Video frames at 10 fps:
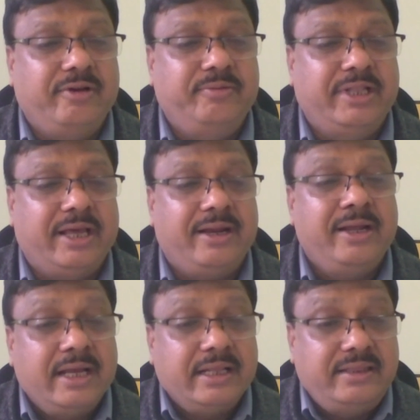will be there.
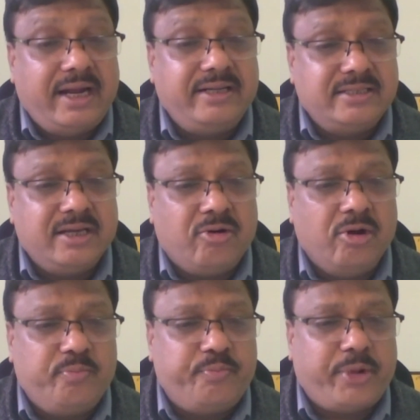That is the
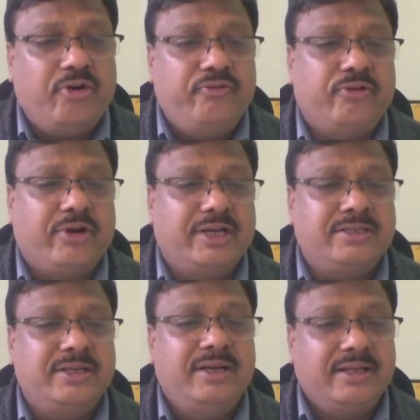whole proud for
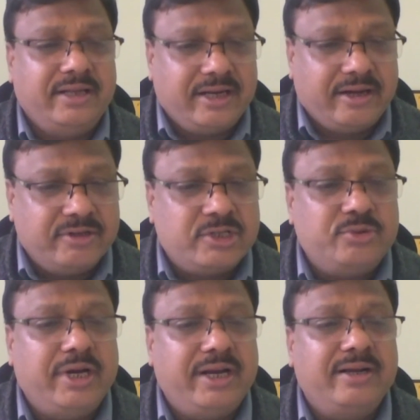us that our
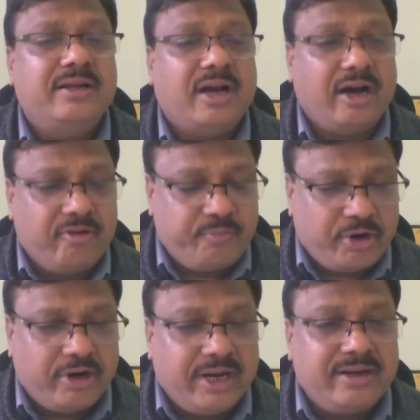student, our
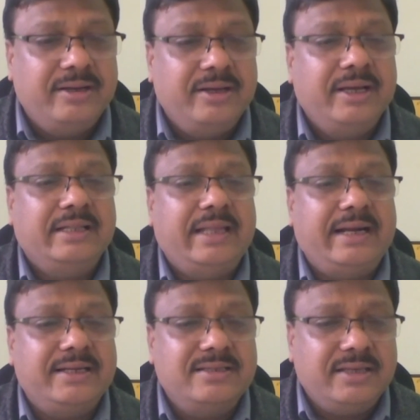product,
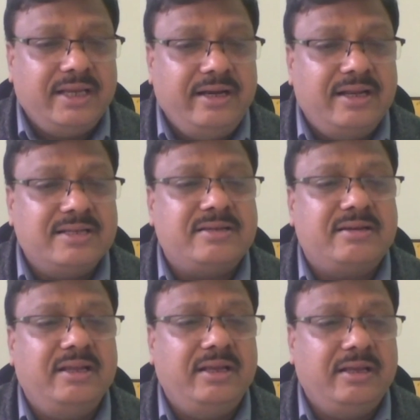that is
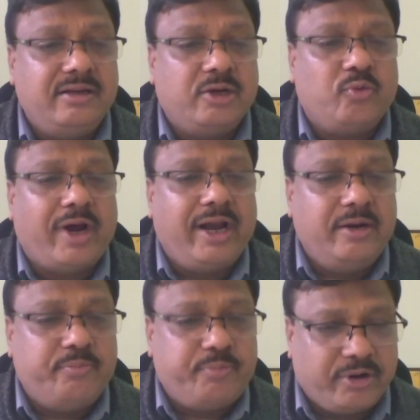industry
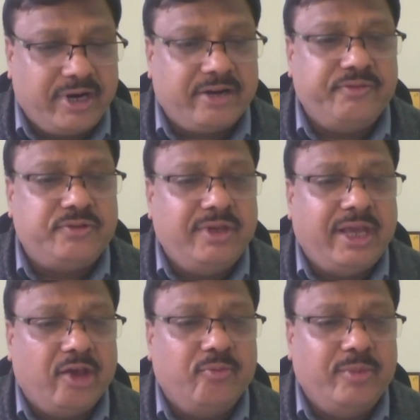required product which
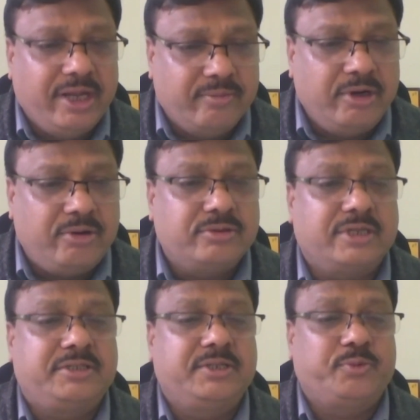we have been able to
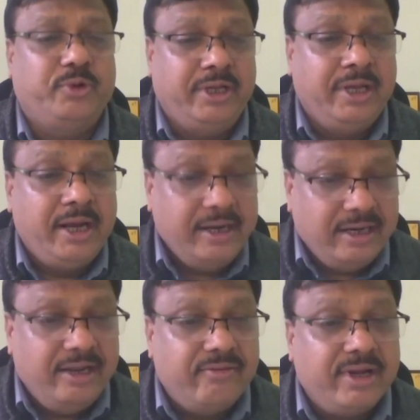successfully
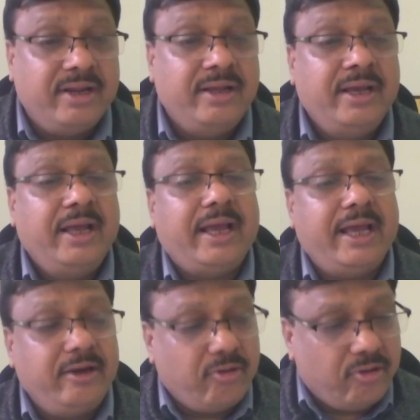deliver
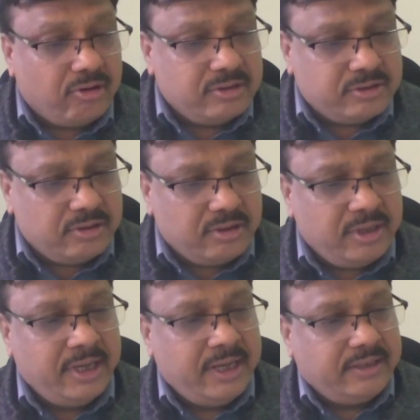and also
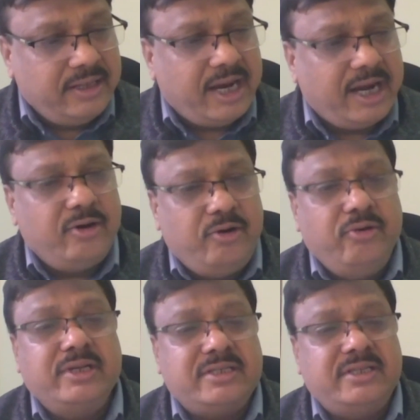they are
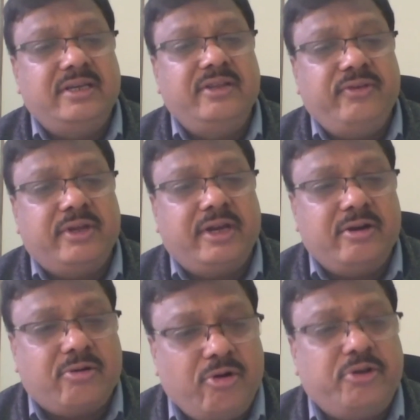doing
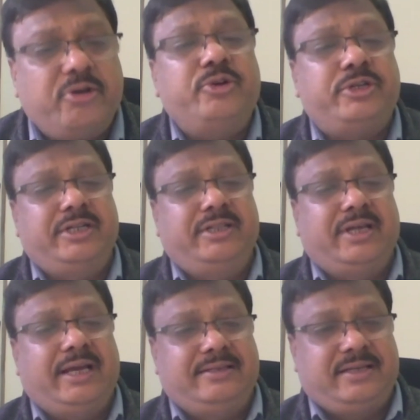significant contribution in
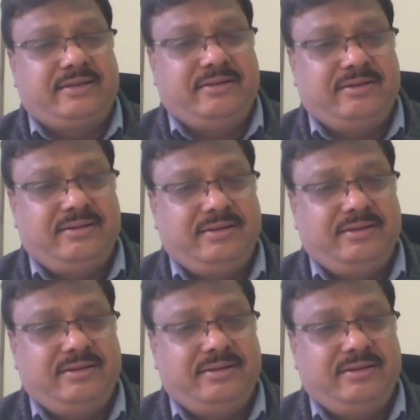the health sector.